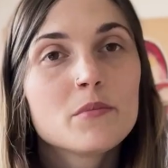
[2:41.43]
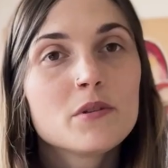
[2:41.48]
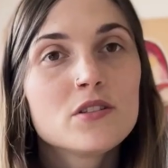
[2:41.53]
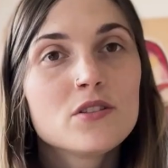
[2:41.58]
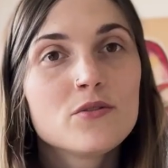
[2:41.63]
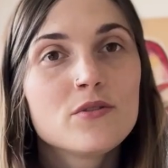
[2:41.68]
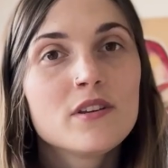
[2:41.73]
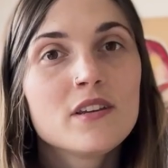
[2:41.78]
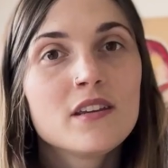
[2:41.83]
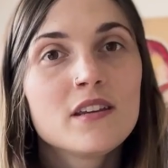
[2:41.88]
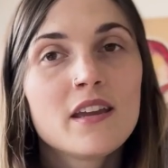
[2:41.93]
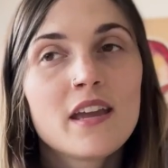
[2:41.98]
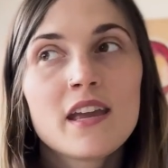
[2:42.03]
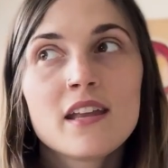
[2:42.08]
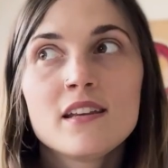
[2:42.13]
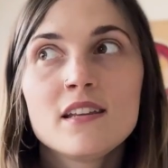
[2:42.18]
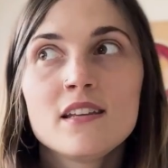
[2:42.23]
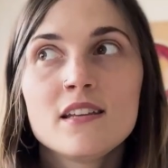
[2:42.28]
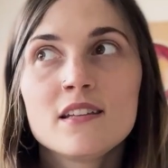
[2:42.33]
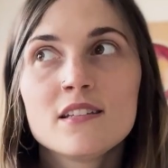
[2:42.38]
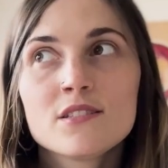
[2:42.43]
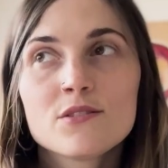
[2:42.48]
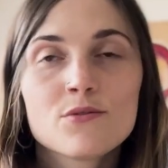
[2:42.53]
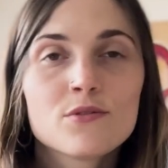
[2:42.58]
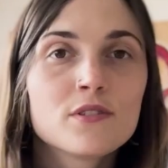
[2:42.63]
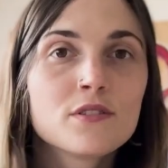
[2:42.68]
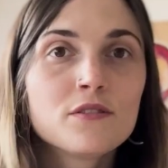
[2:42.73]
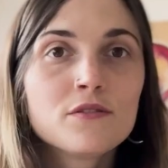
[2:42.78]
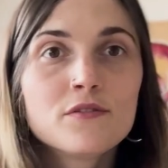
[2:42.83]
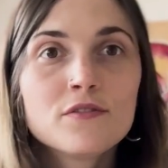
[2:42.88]
not be doing any
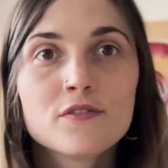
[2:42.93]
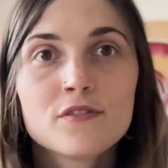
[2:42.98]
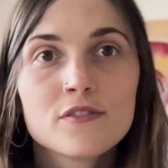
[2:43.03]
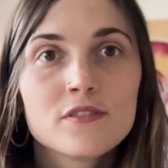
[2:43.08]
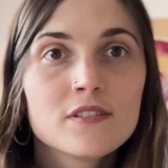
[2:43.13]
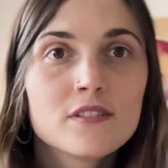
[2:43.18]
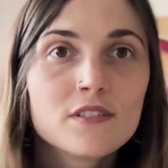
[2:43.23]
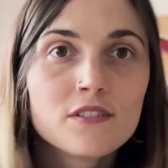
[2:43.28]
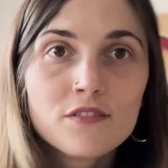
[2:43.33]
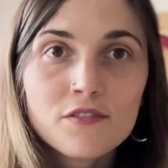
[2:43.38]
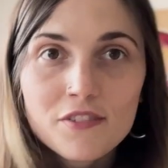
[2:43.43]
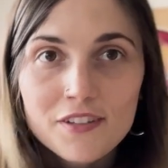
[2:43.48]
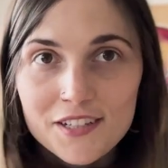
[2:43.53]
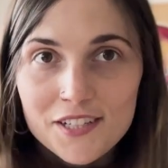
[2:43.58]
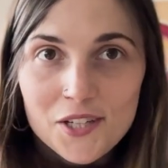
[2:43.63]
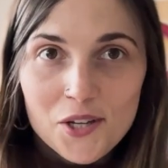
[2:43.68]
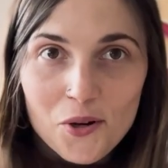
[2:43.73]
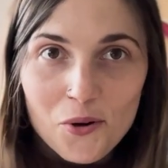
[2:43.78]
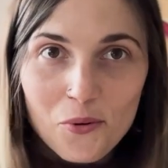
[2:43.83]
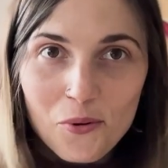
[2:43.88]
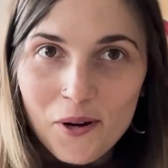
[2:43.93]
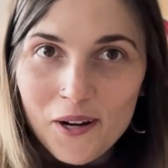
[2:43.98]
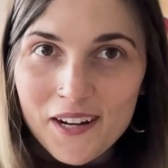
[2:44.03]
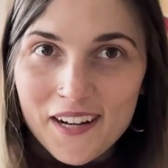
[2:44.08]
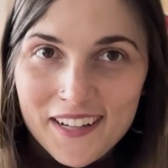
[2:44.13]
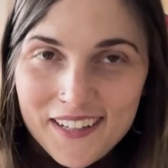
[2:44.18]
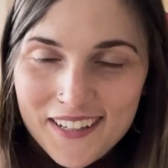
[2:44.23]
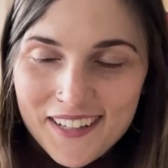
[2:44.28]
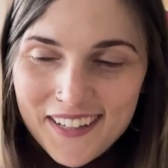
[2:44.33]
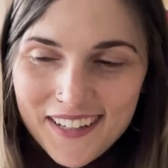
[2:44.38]
sort of video
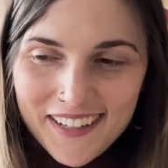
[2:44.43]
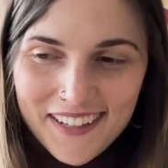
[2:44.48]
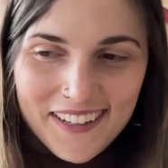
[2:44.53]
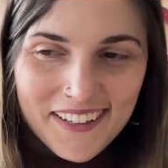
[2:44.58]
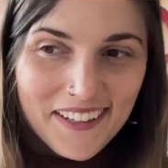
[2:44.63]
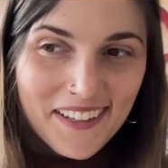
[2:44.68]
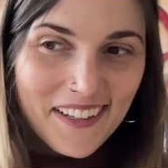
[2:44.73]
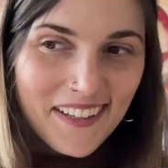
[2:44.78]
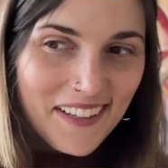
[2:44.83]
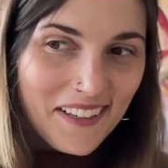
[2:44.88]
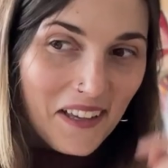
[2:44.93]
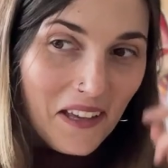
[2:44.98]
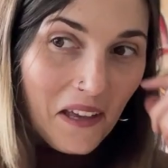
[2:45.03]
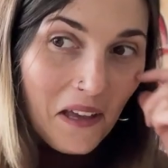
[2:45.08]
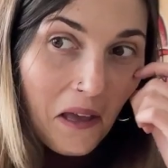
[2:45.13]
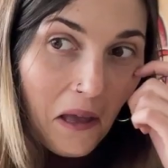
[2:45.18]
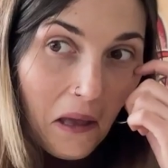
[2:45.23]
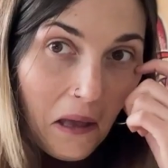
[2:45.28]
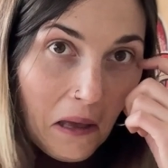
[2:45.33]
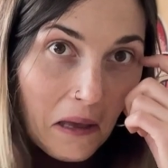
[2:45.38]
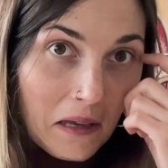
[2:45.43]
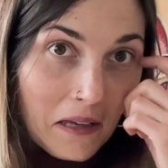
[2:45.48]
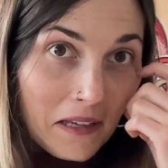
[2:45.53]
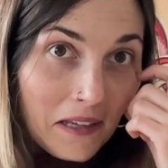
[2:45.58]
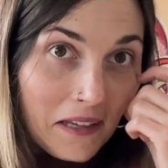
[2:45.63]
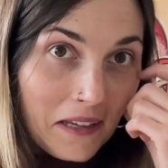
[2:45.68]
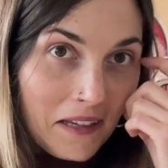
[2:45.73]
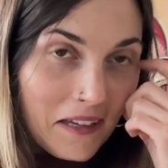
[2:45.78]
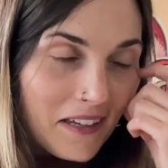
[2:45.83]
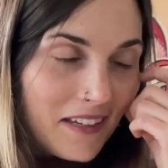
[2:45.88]
work,
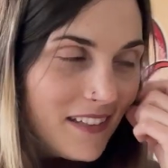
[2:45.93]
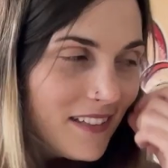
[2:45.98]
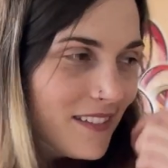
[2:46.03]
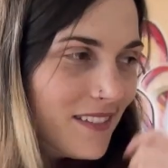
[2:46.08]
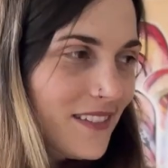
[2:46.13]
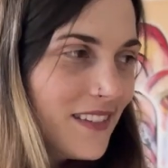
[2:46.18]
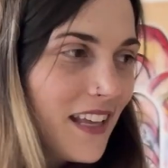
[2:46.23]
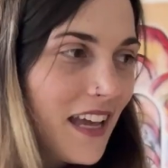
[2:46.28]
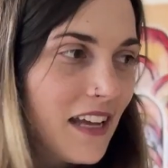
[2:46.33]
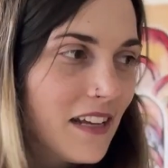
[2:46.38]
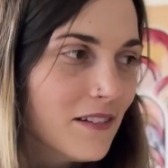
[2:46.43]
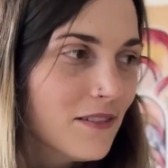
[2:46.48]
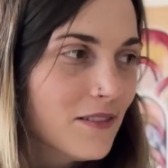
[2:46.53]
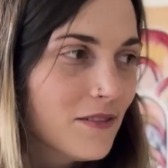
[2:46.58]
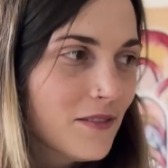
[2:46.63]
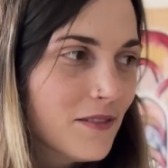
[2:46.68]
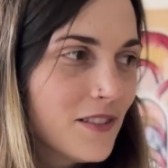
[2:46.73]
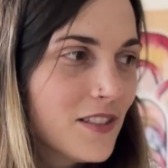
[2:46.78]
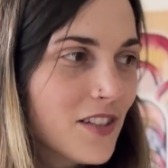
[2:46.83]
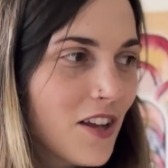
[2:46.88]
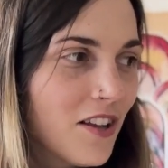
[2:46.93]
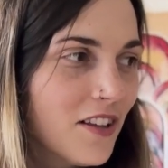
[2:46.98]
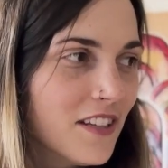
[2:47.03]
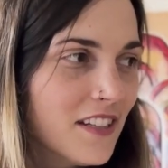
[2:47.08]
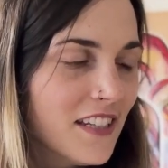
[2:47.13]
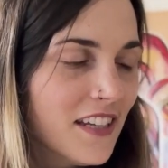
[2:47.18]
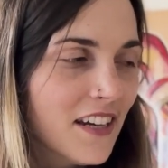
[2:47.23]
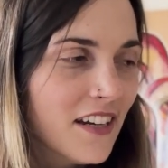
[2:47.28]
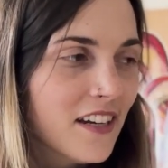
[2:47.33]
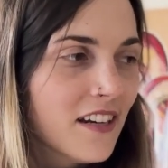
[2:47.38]
that
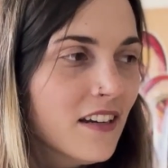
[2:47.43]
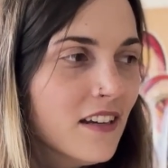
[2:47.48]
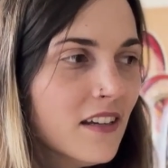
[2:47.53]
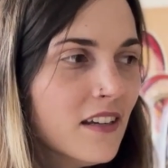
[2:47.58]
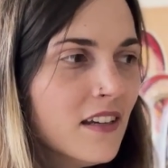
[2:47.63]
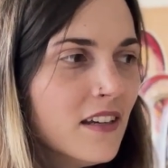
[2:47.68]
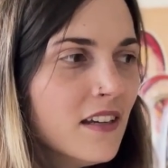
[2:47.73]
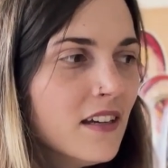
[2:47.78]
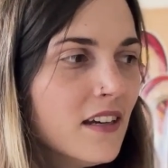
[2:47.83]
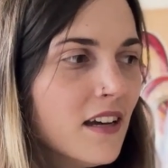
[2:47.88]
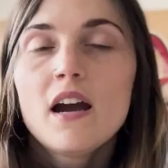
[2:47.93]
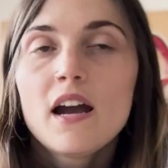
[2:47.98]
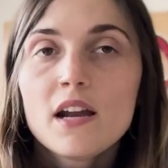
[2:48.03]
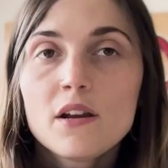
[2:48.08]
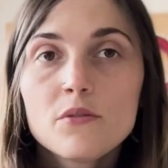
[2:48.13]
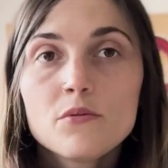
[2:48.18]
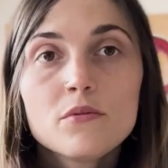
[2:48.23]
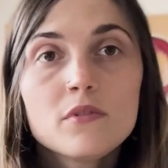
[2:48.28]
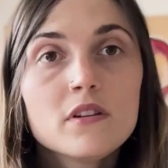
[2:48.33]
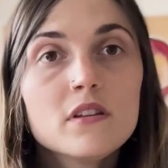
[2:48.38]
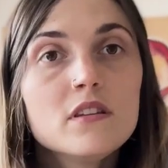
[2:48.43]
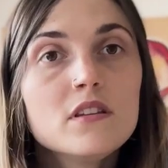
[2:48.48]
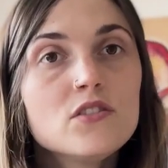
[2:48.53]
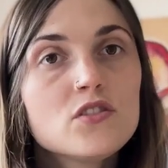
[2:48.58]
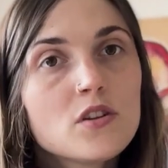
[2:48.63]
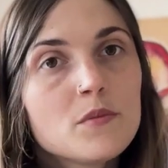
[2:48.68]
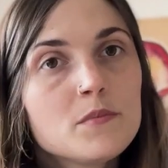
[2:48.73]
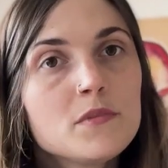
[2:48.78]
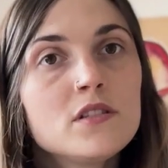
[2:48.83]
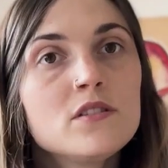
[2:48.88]
solid year, I really
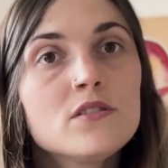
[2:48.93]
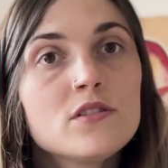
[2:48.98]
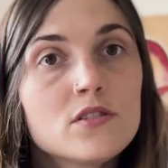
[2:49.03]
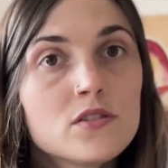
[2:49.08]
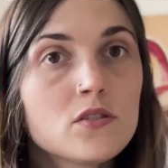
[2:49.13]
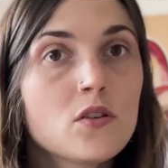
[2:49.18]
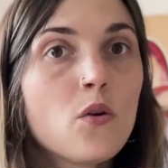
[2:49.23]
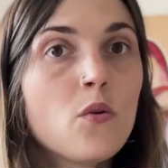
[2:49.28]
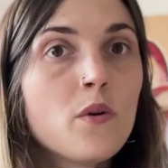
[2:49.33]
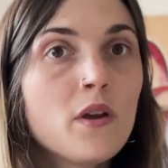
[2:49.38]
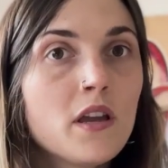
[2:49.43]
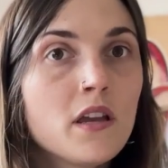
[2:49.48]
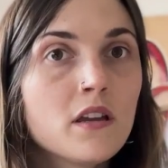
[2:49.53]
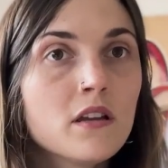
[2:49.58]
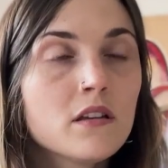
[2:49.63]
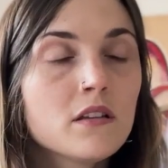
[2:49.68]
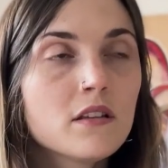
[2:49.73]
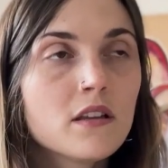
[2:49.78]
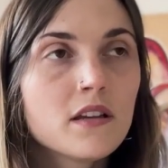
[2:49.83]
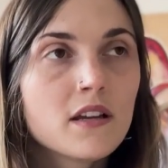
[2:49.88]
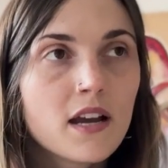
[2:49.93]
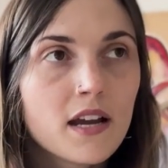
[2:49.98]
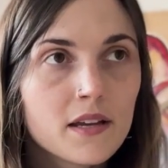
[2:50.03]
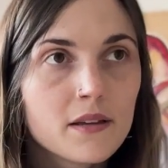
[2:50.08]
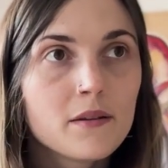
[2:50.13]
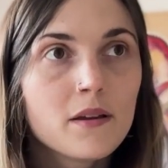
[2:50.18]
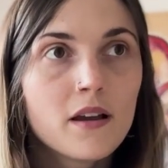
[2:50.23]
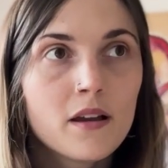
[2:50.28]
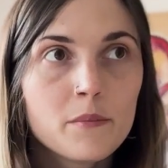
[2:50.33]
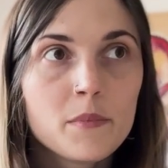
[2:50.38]
jumped into sewing. Like
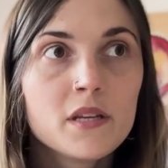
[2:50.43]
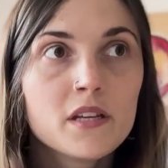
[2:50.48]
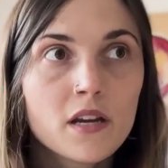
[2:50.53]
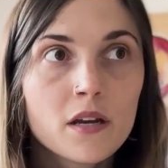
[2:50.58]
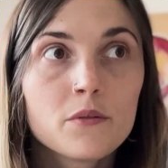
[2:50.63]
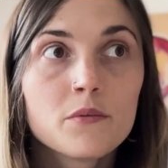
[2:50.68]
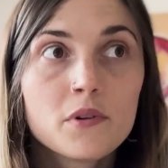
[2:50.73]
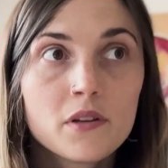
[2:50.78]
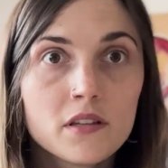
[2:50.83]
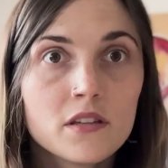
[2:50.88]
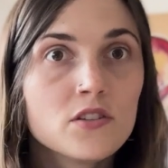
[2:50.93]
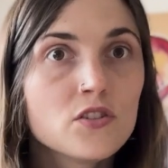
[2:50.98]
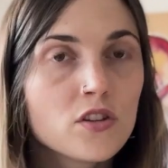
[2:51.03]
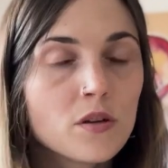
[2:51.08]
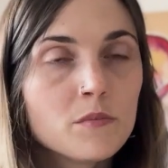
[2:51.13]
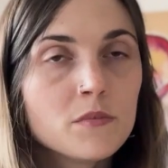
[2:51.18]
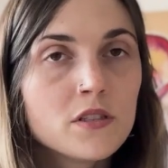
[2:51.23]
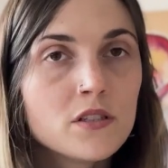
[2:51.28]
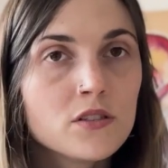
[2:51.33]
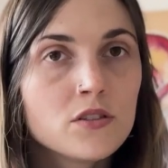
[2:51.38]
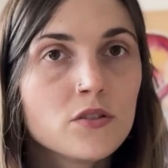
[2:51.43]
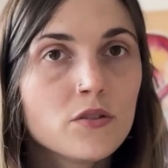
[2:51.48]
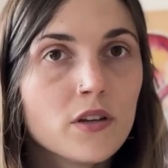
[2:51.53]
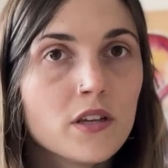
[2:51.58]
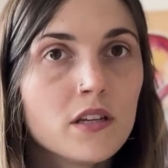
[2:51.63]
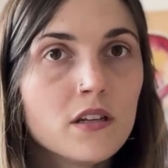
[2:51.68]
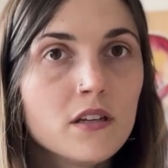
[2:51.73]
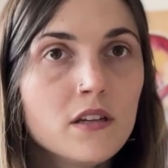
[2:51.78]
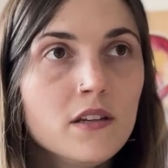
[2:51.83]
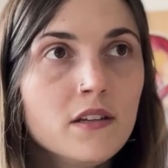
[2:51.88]
I really jumped into
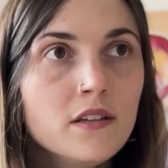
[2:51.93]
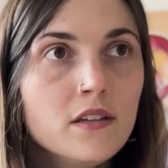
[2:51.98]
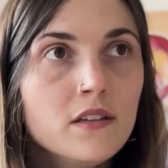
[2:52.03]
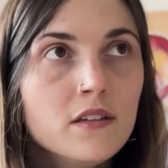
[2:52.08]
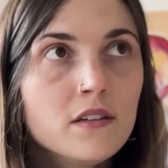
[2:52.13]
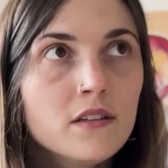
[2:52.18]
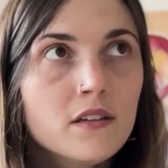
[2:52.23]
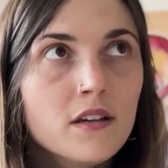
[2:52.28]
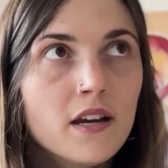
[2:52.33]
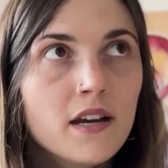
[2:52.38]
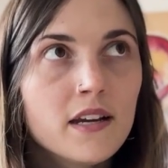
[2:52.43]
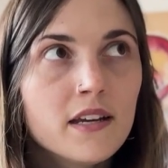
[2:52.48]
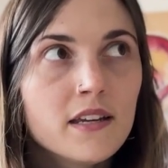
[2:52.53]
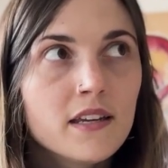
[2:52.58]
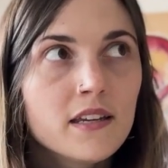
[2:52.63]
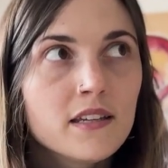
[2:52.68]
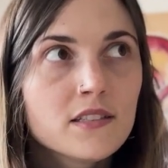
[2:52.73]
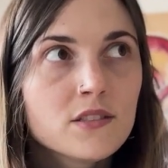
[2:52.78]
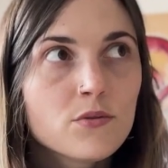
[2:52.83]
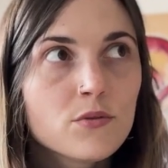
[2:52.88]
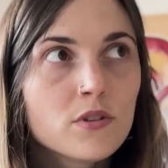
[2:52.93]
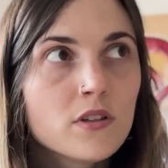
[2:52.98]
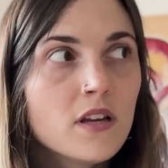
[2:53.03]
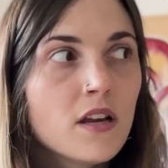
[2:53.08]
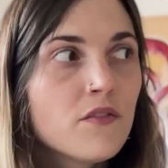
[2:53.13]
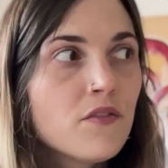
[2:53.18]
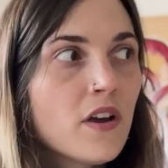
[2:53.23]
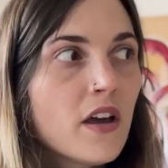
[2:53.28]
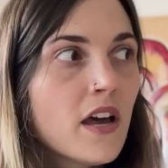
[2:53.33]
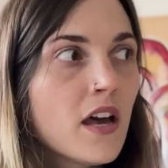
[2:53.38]
it. I sort of
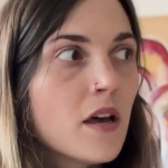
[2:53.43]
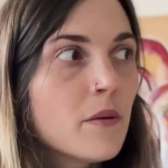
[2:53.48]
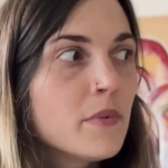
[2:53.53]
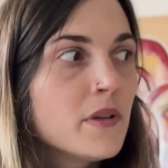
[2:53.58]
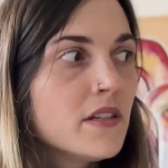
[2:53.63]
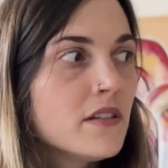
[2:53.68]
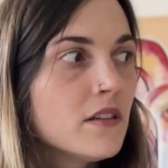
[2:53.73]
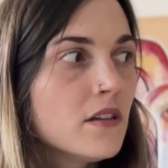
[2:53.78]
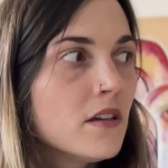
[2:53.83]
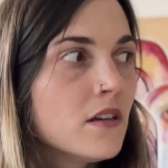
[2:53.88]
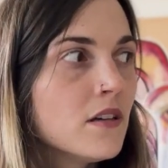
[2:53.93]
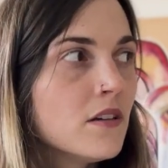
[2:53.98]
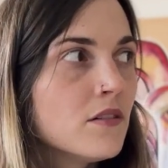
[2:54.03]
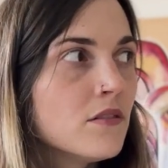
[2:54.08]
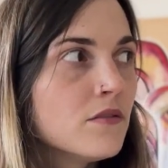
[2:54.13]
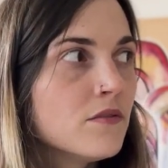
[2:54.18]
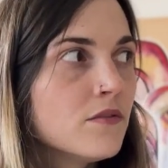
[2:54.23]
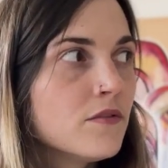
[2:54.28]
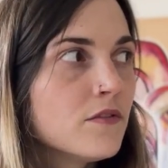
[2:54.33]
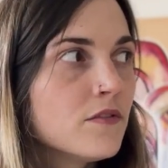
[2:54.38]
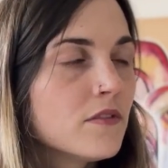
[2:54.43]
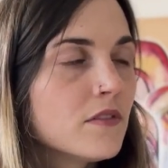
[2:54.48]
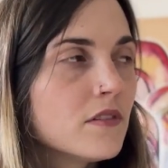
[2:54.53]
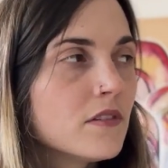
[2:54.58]
have a habit of